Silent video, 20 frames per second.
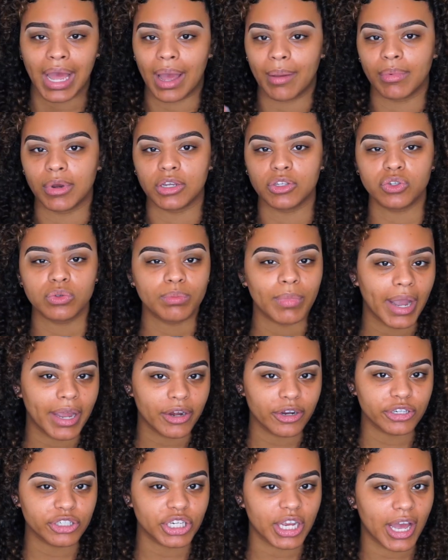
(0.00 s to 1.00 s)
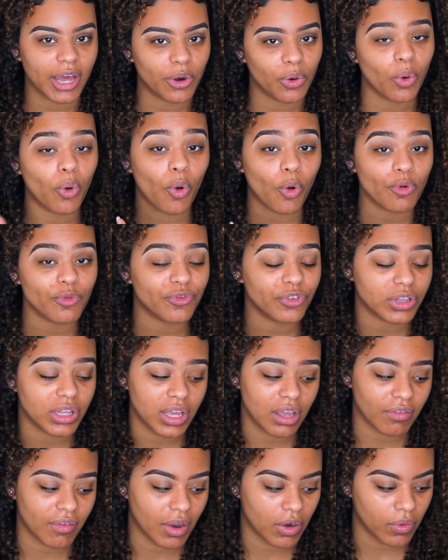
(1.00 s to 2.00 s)
I'm going to do minor shadow,
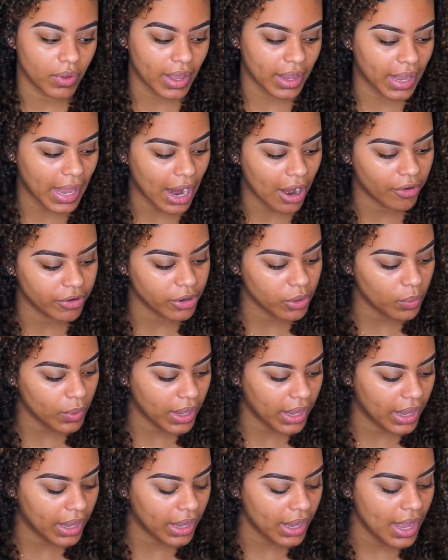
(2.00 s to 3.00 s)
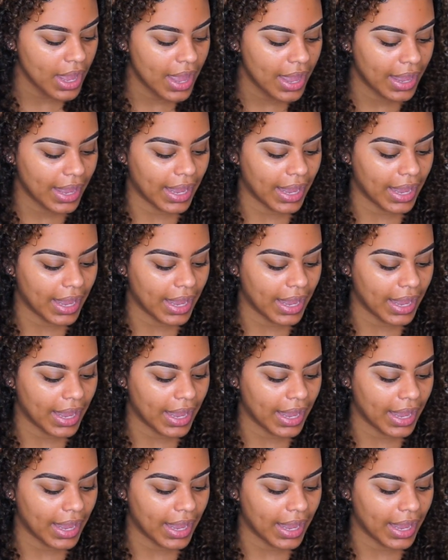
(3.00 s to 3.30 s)
hopefully, if I don't get carried away.